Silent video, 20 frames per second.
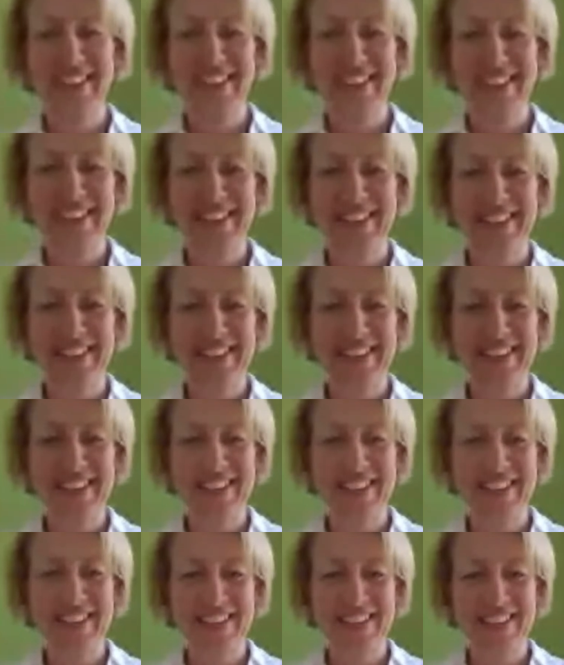
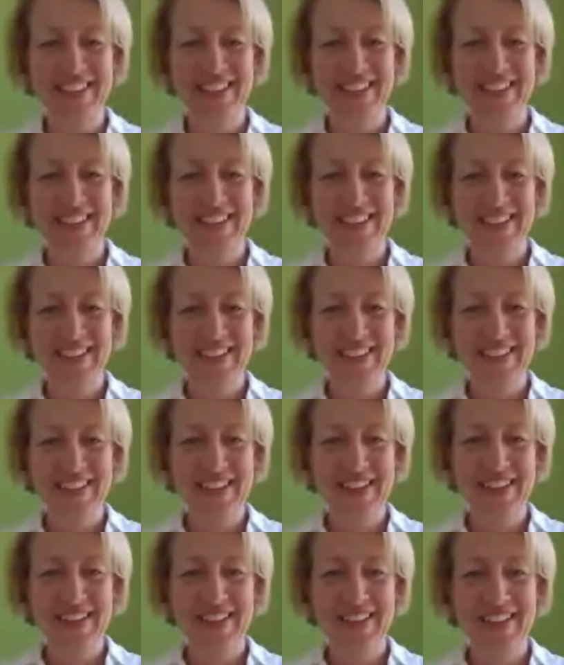
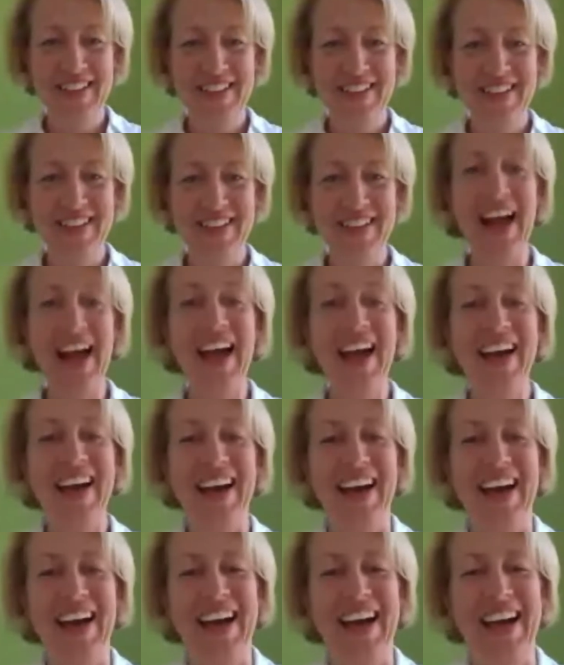
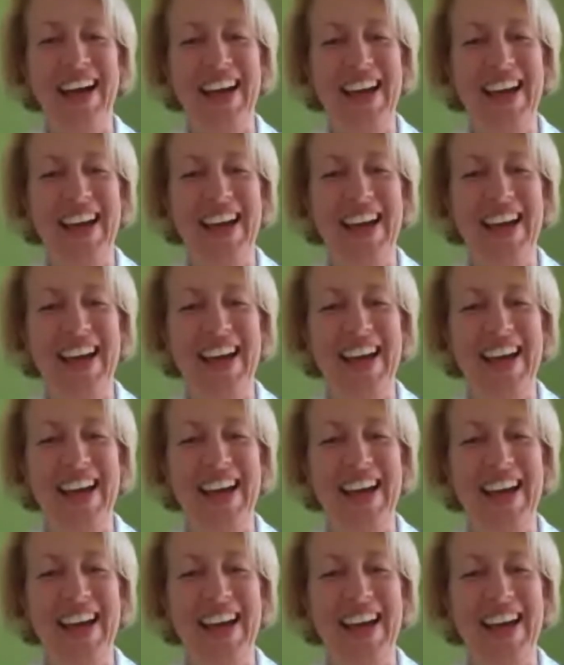
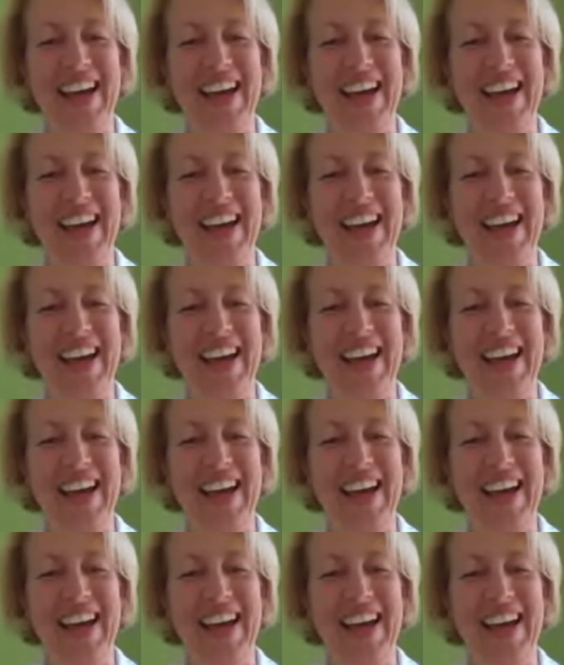
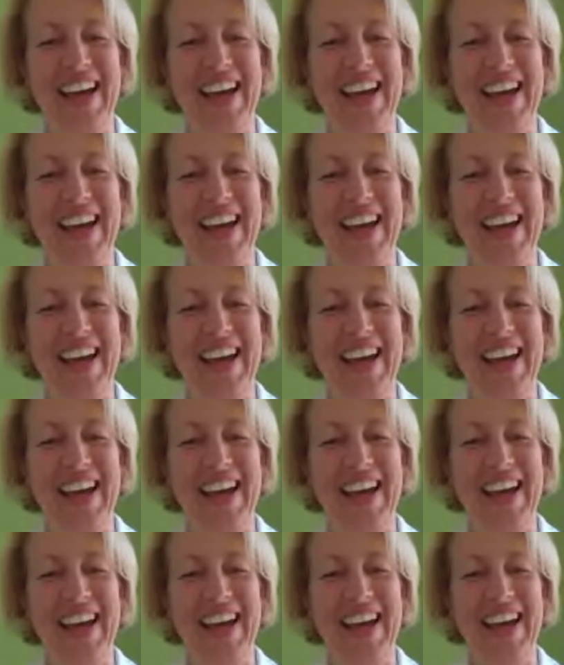
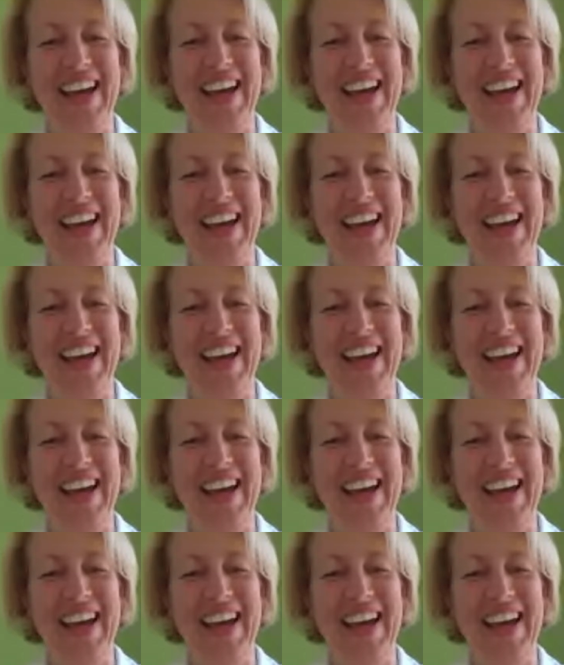(not speaking)